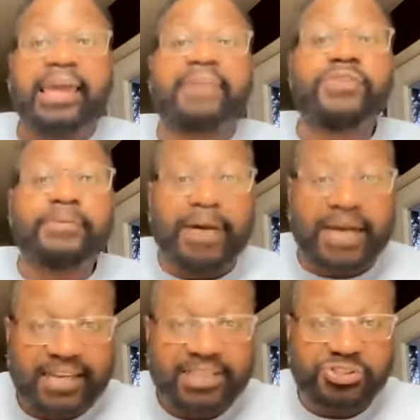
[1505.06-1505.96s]

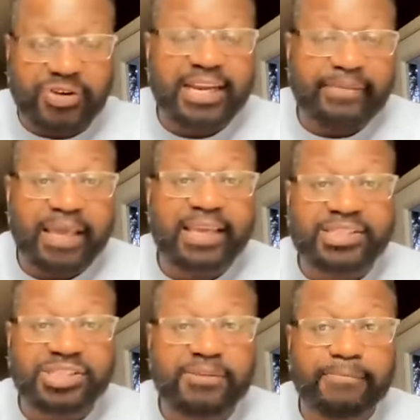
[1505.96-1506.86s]
everybody is trying to make
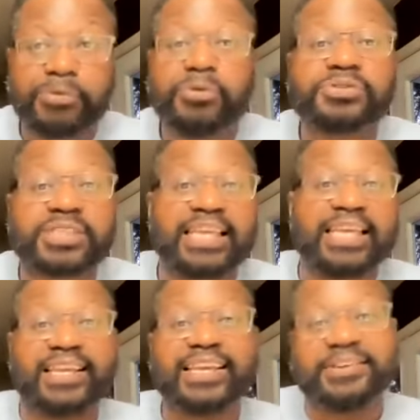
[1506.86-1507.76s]
it to the pool to
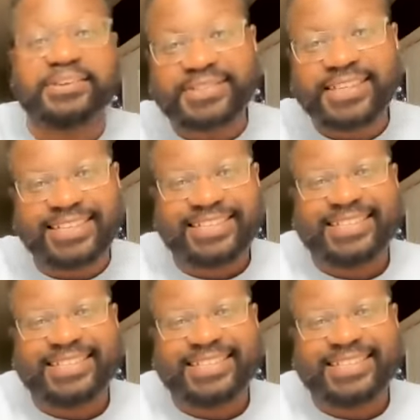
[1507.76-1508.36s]
get healed